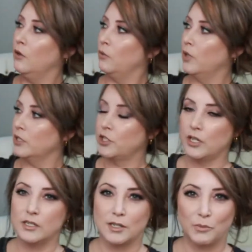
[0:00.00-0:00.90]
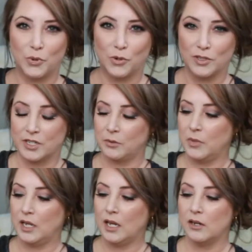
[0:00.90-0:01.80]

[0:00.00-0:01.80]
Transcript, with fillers: which is important to me.